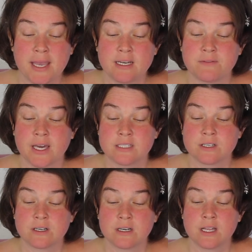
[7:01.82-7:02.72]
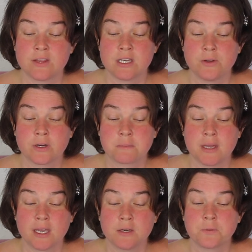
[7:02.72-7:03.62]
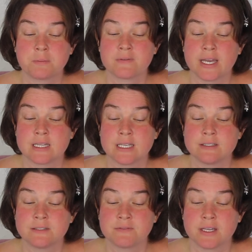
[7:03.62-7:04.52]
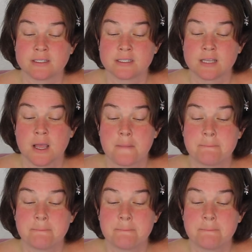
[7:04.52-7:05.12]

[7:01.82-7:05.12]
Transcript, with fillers: Maine advised Heard that New York, Maine would provide legal defense,